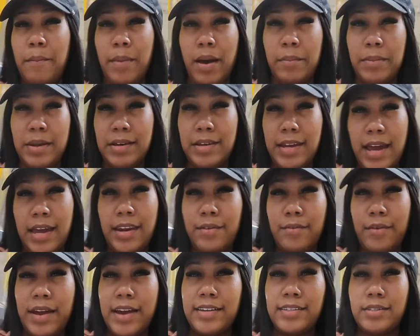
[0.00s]
mom and daddy
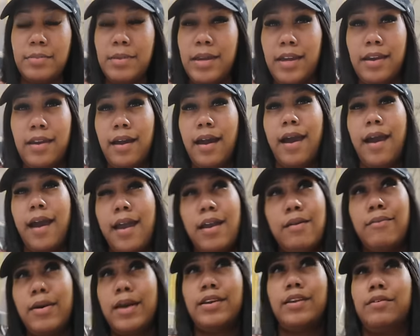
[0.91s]
raised me, I
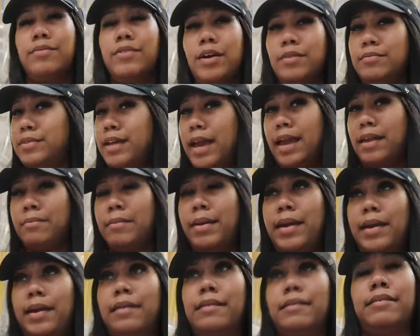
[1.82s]
ain't waiting on no dang
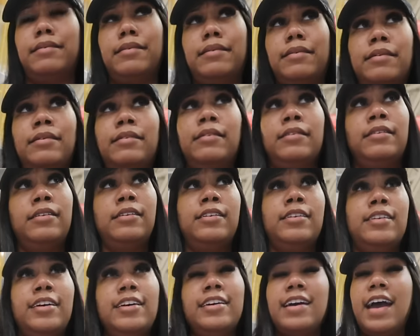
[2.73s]
man.
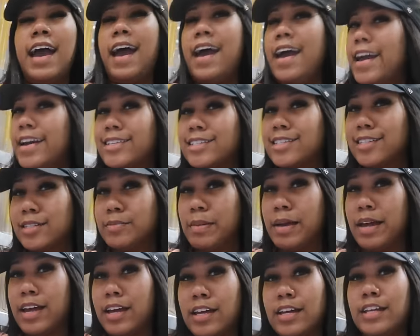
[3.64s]
I asked this
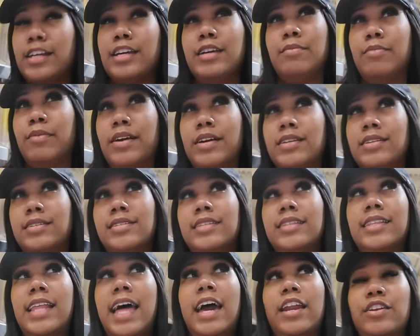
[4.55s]
man, can you bring this
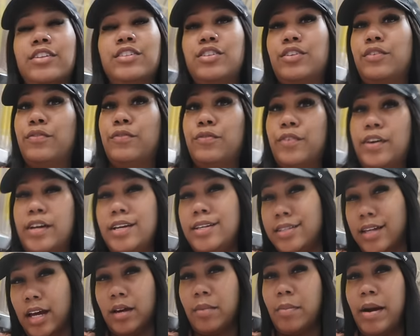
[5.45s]
ladder to the front?
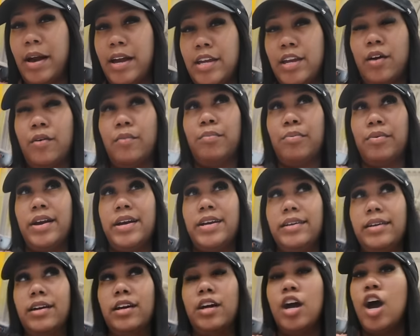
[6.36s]
He's talking about he don't break.
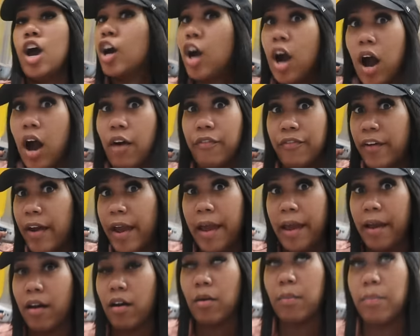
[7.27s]
Call for
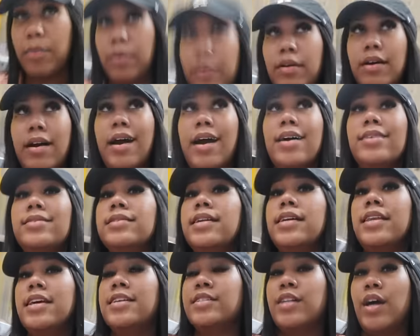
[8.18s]
help. I
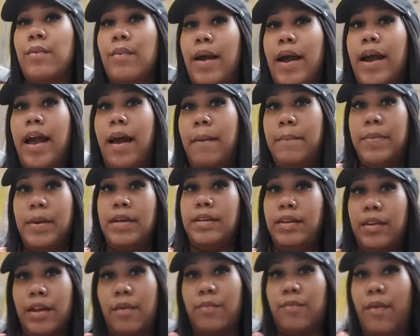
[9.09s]
said, that's all right. I
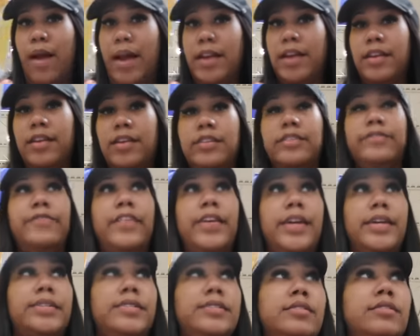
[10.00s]
picked it up right here in his
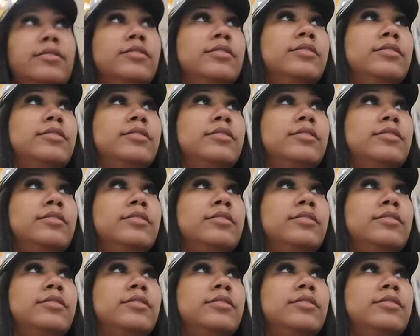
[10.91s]
face.